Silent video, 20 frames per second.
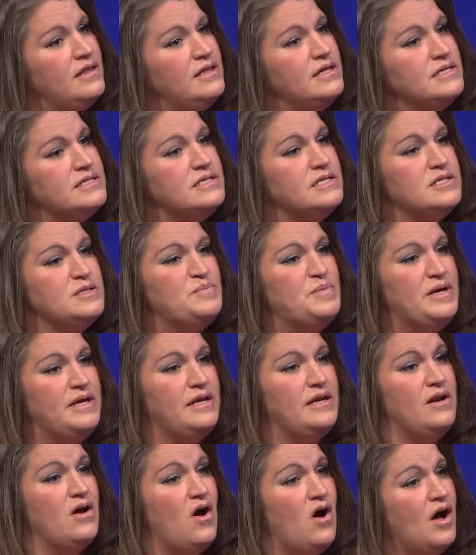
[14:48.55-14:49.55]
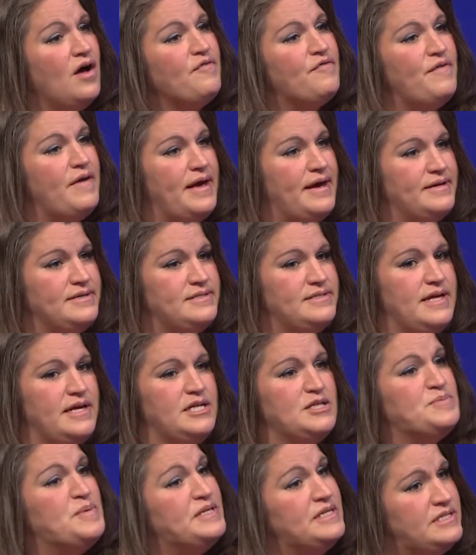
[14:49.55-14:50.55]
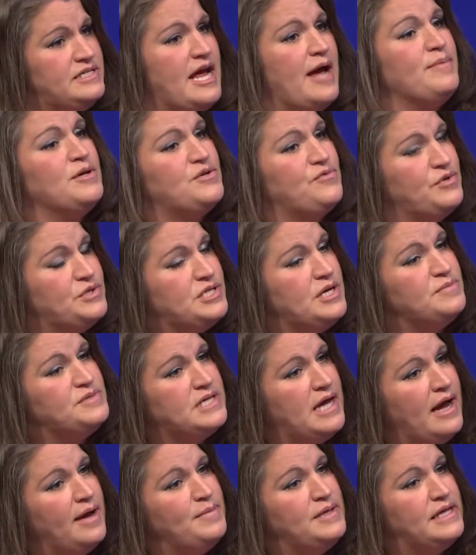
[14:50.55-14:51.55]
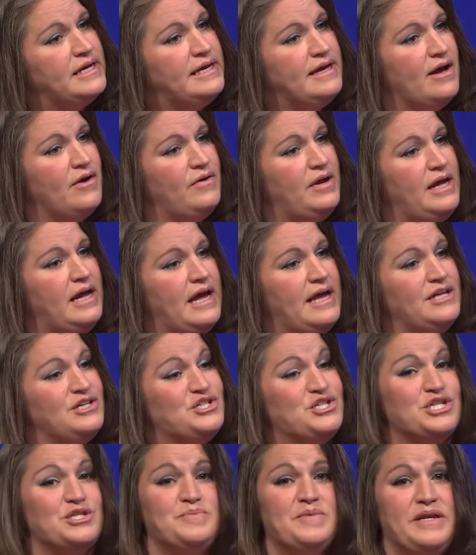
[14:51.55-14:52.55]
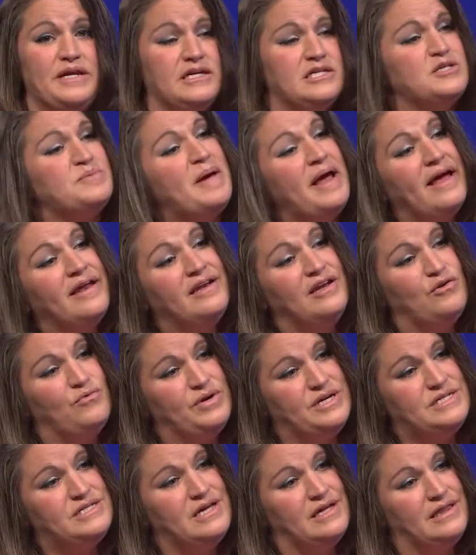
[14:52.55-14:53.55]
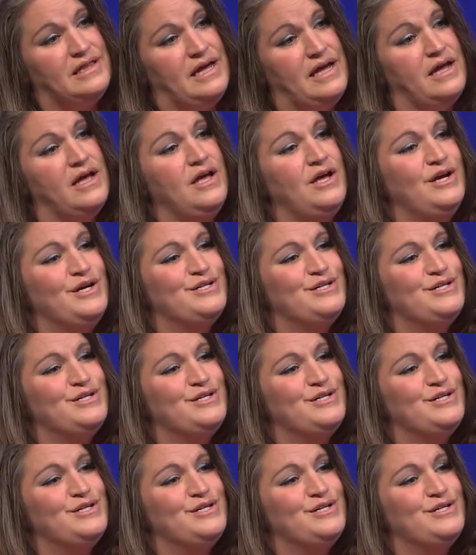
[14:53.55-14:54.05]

this has been an office that has been established for some time in the county, and it's just been expanded recently.